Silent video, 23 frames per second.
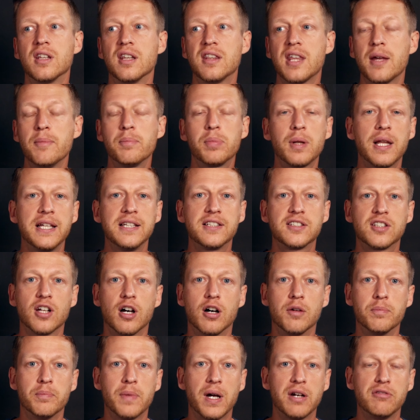they're then placed
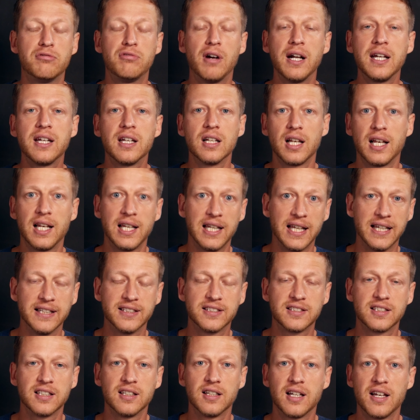on my regular
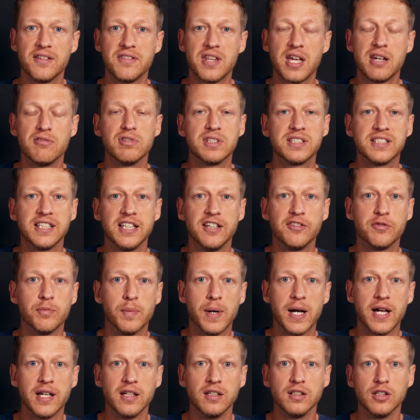list and they receive
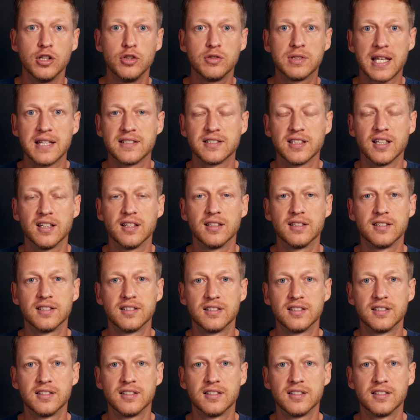my newsletter.